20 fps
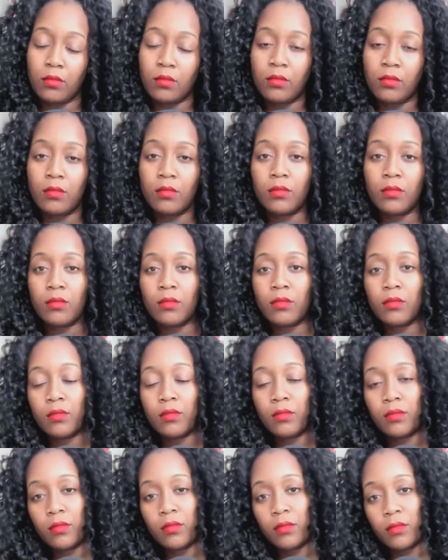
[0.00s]

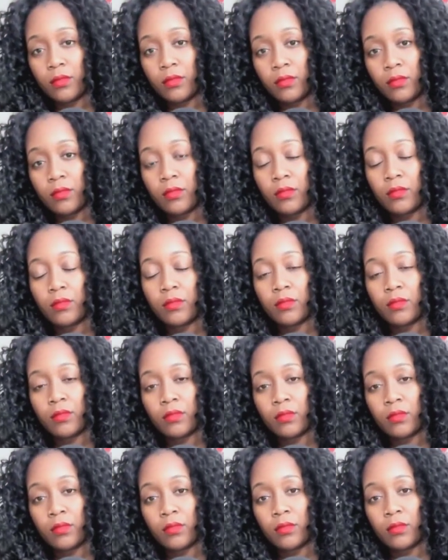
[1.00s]

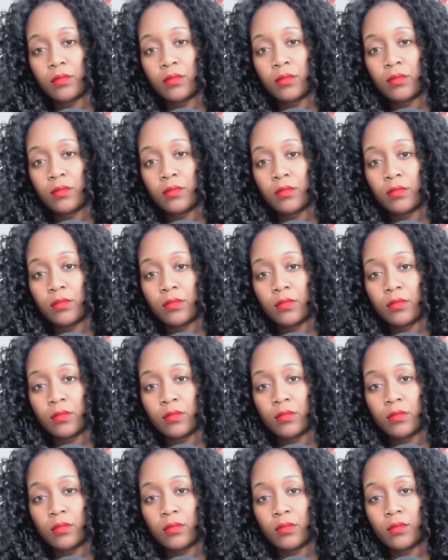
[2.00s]

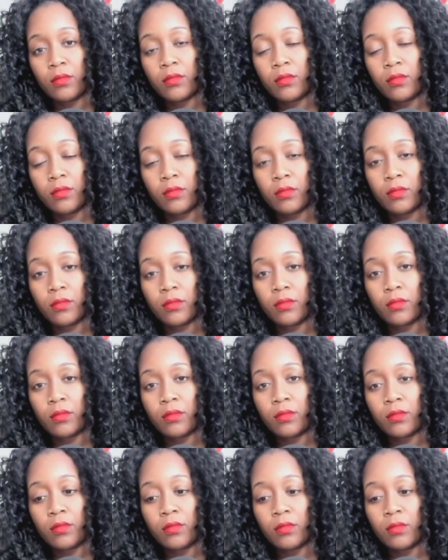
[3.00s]

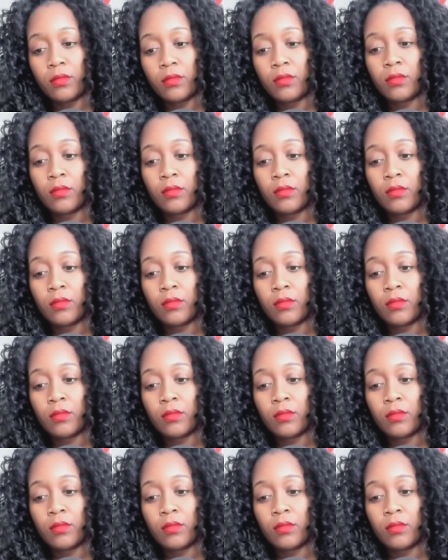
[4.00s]
(silent)